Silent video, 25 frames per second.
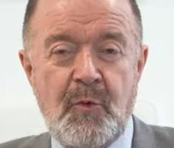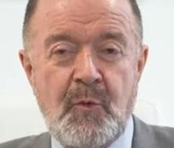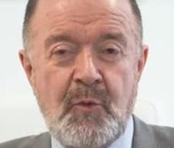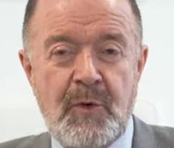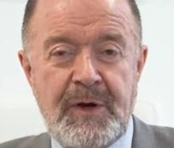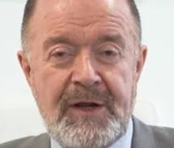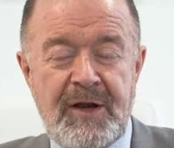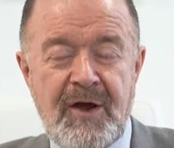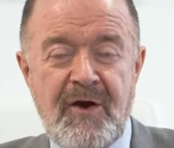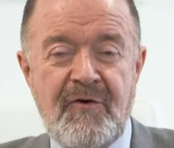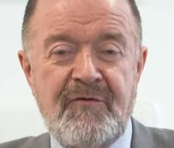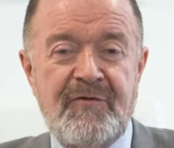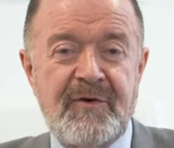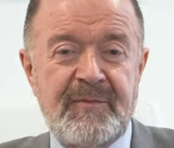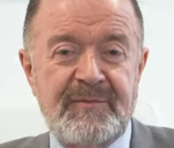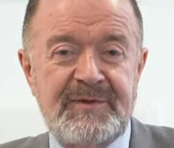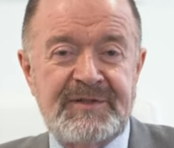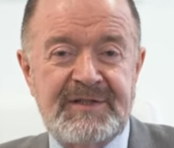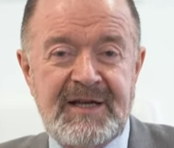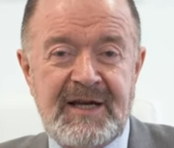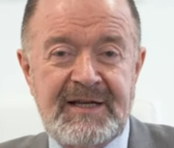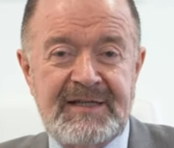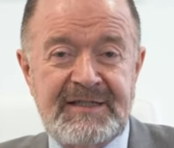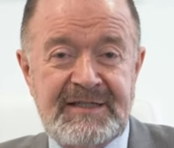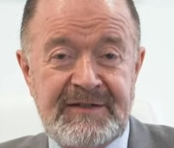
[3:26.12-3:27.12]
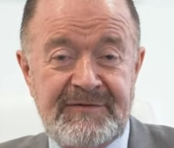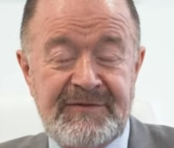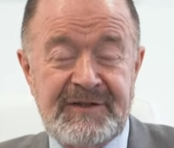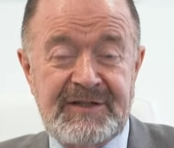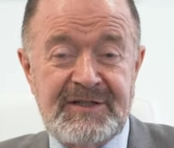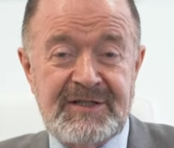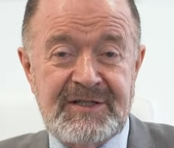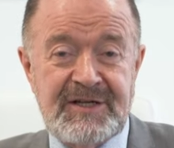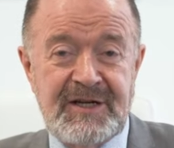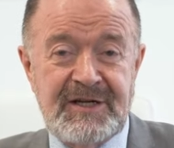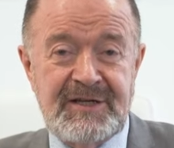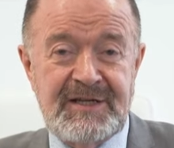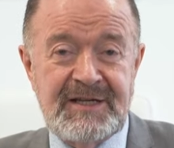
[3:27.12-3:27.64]
We know from scientific
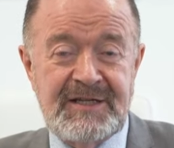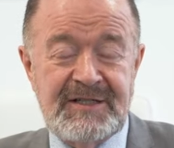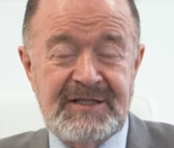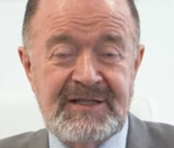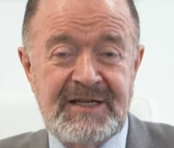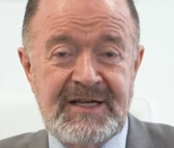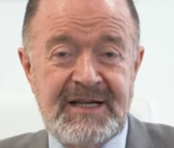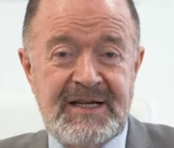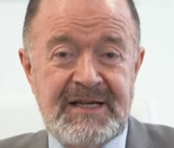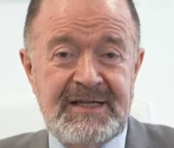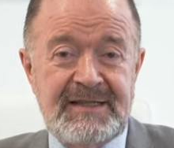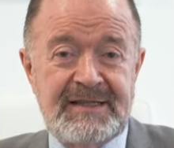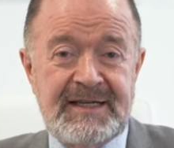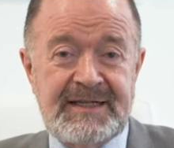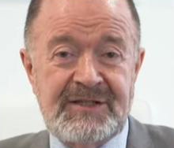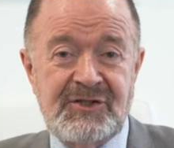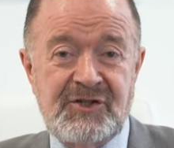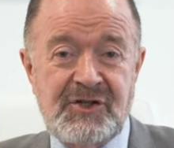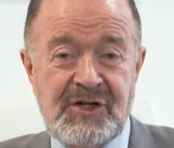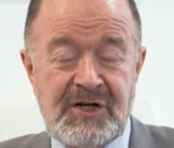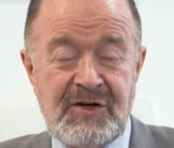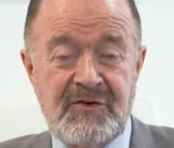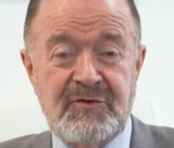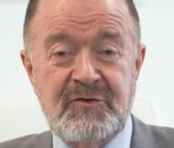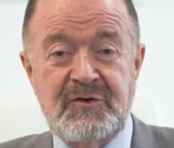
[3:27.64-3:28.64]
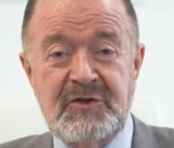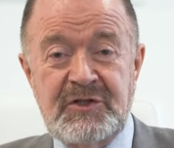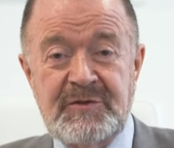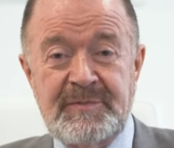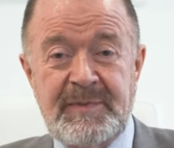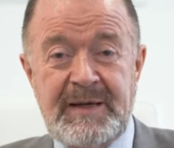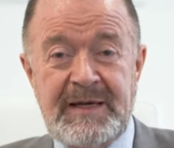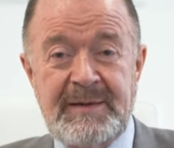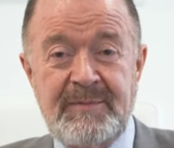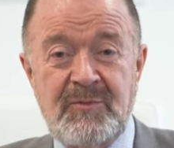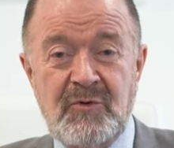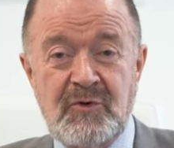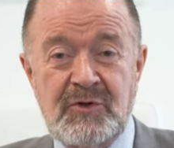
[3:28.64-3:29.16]
studies that children who
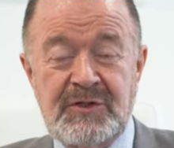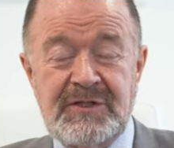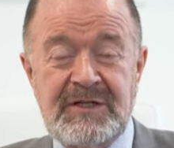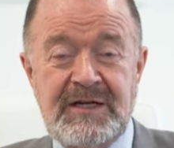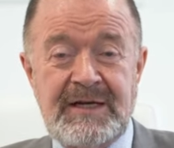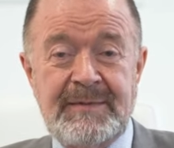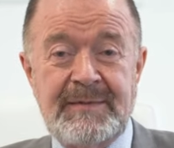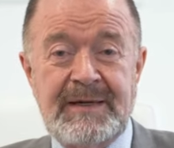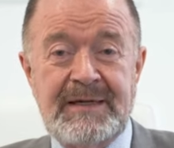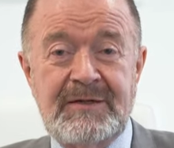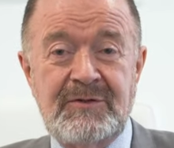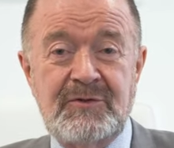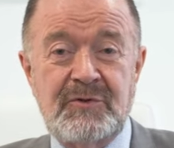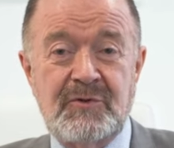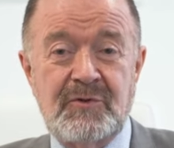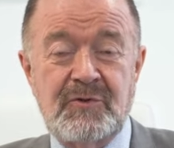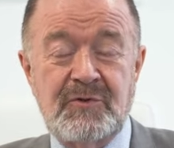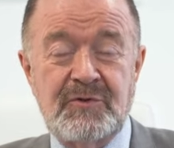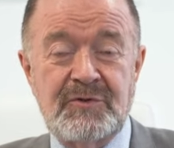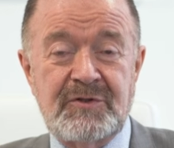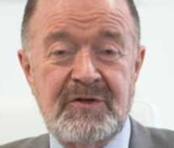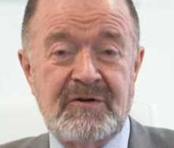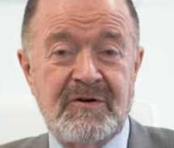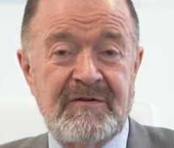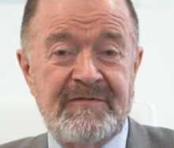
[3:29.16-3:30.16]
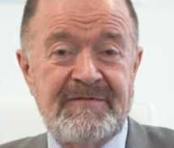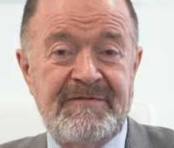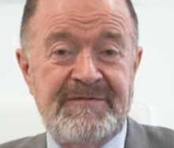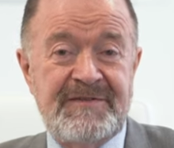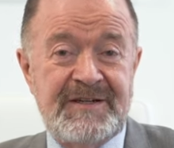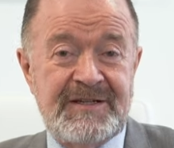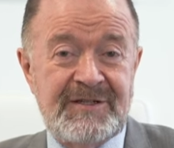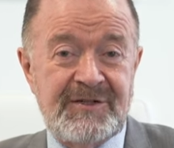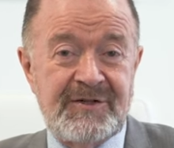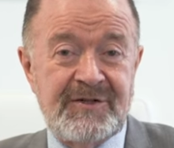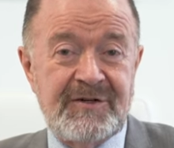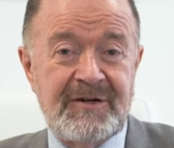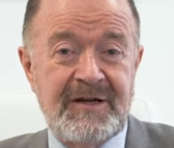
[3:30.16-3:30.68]
spend more time outdoors are
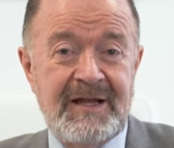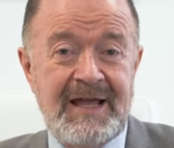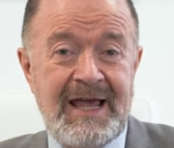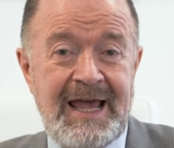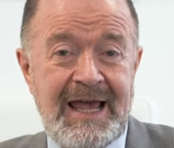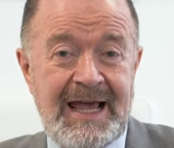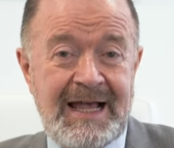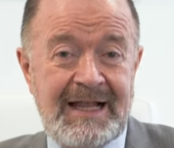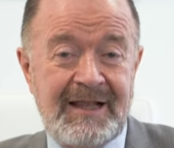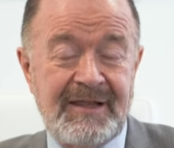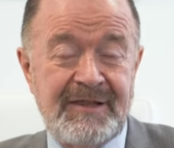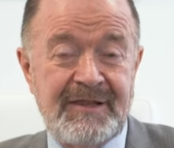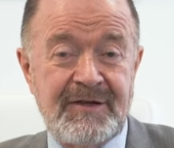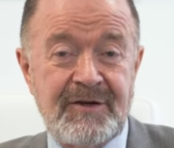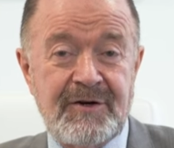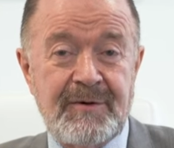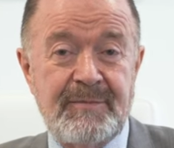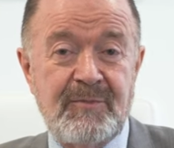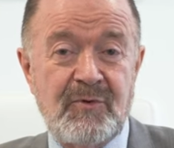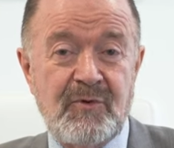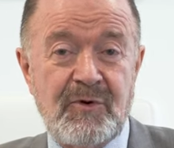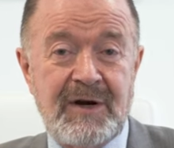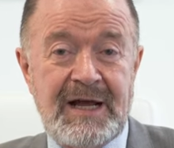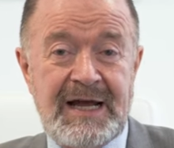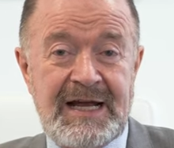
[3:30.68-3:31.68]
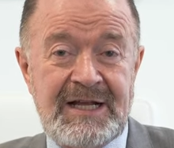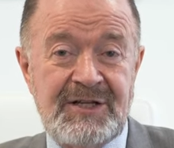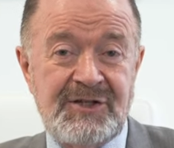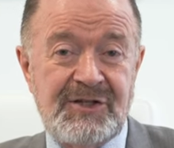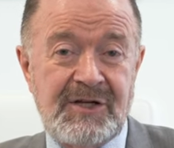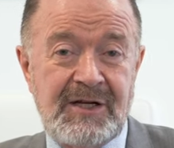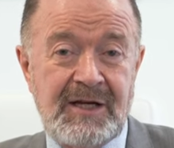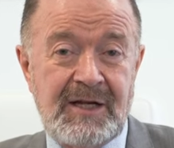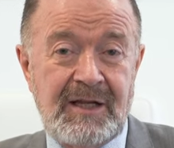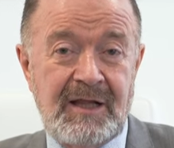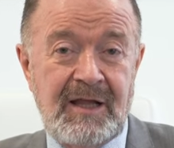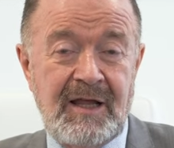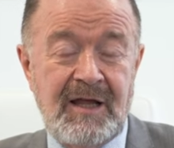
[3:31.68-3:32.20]
fitter, healthier, more
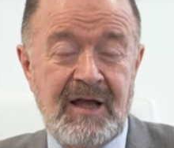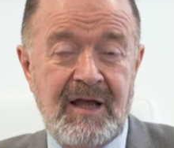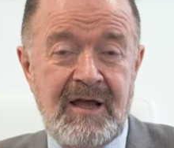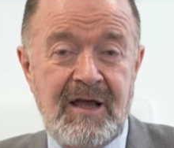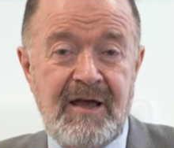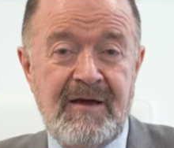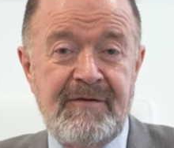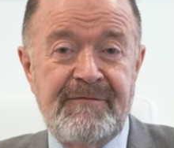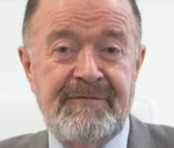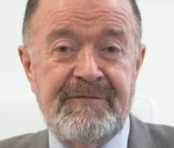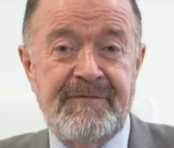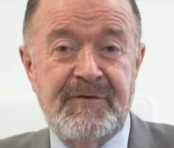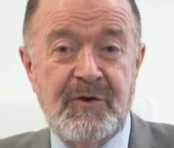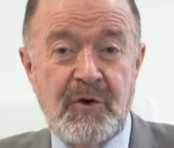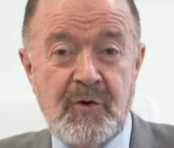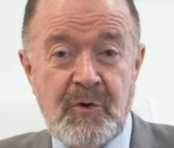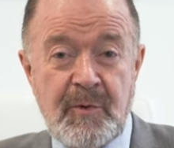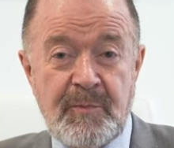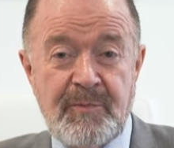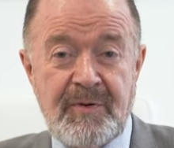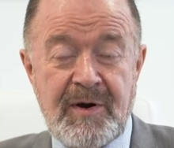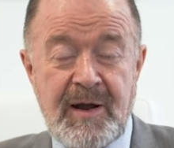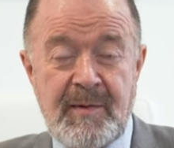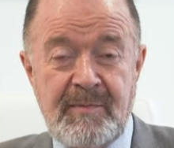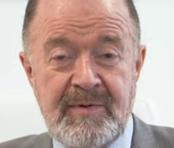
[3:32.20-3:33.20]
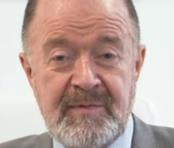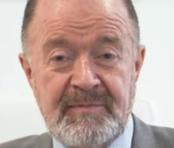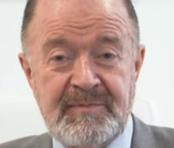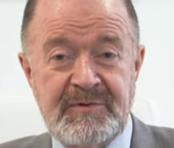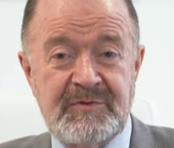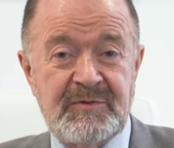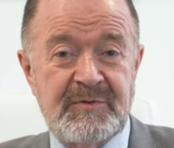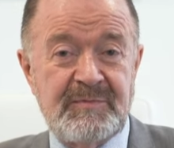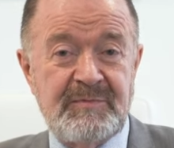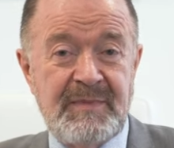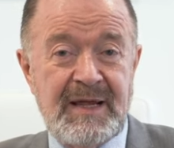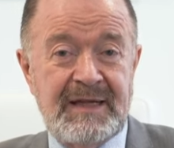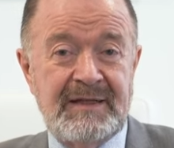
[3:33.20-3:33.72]
agile, fewer
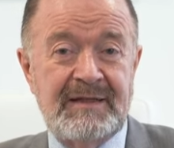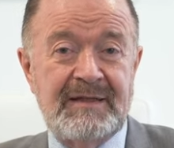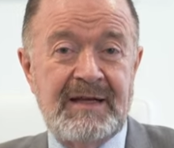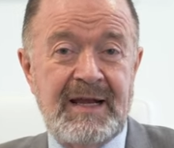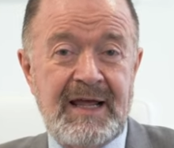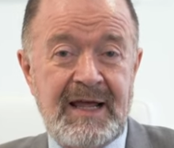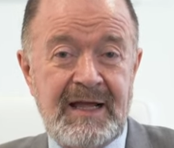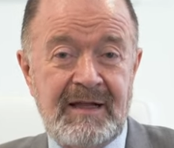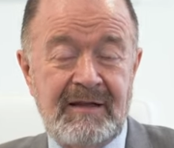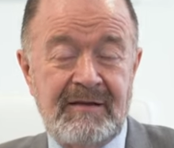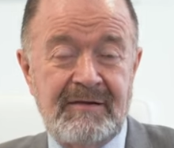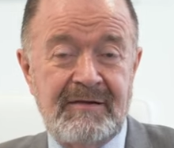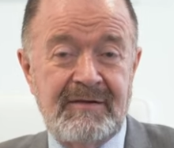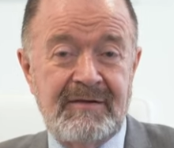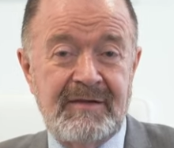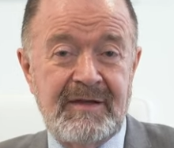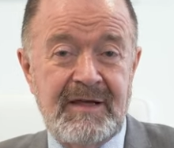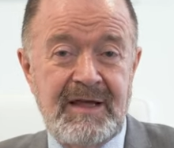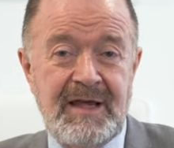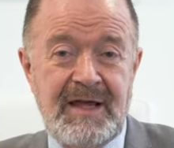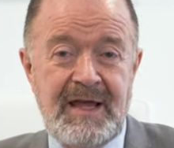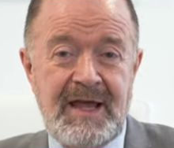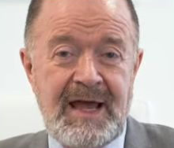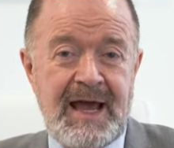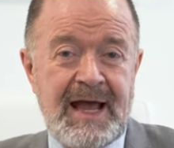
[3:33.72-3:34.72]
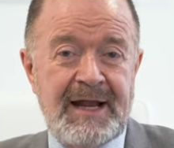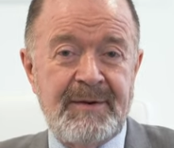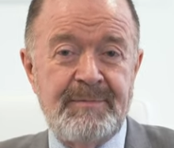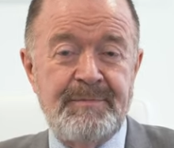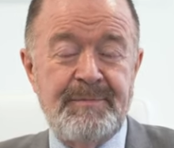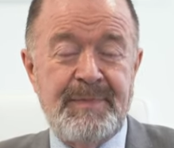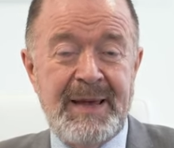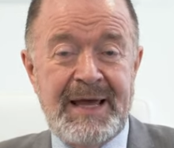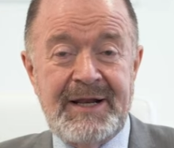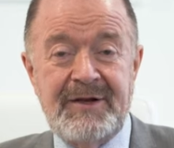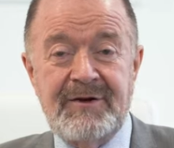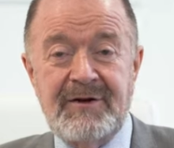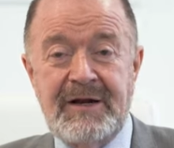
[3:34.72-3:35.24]
problems with mental health, and
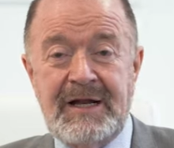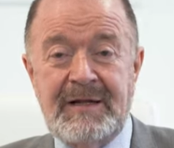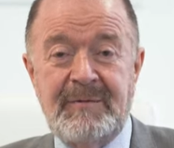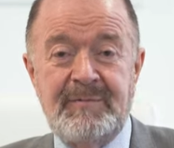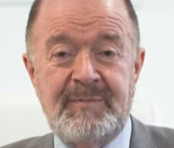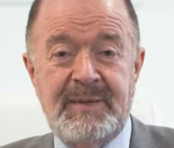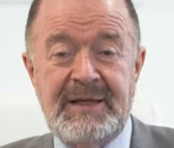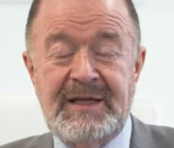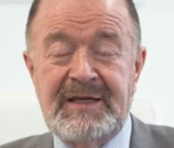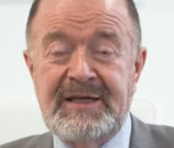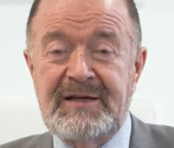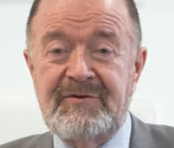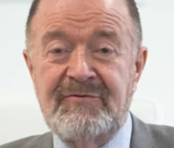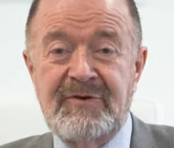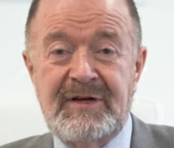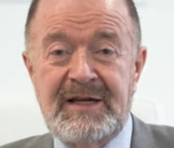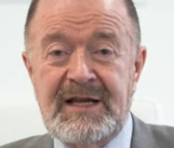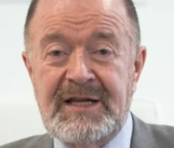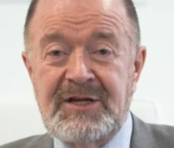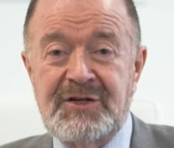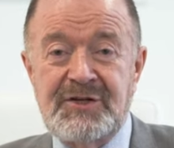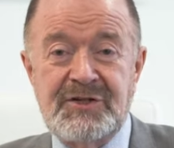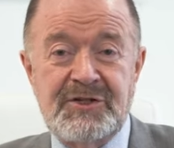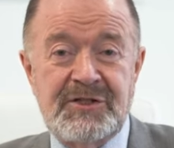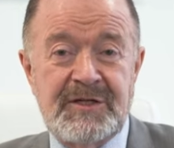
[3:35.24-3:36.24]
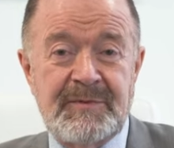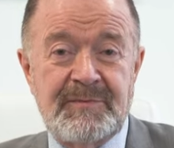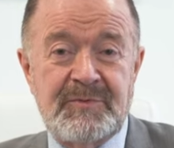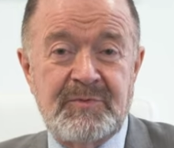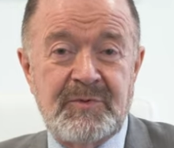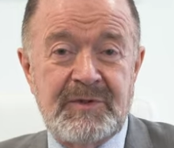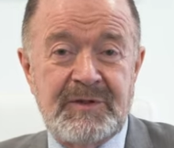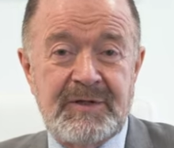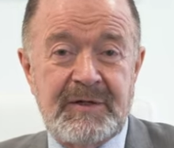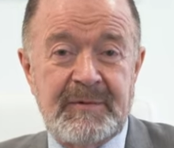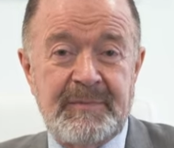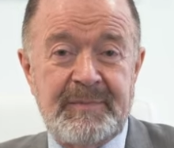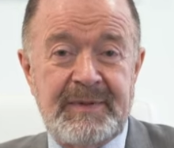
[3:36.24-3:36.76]
better at building relationships
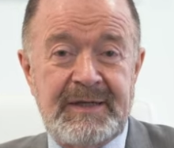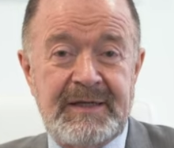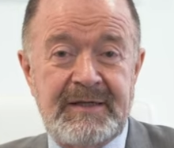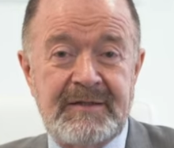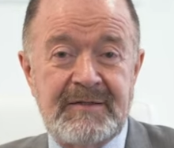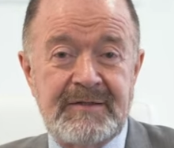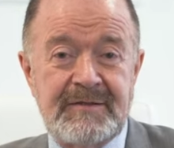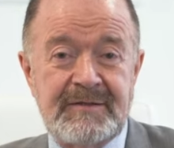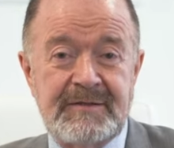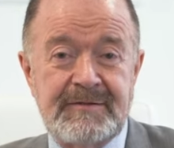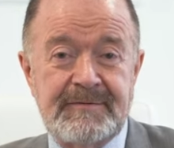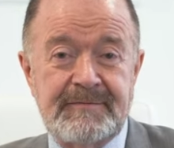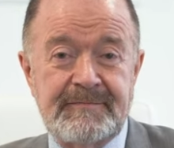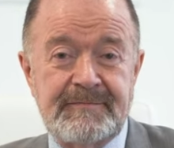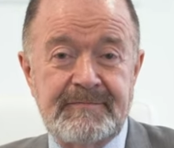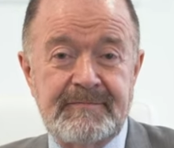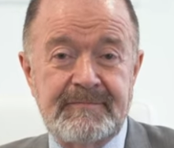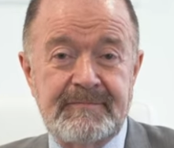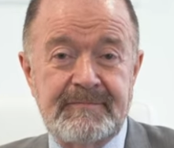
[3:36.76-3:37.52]
with their peers.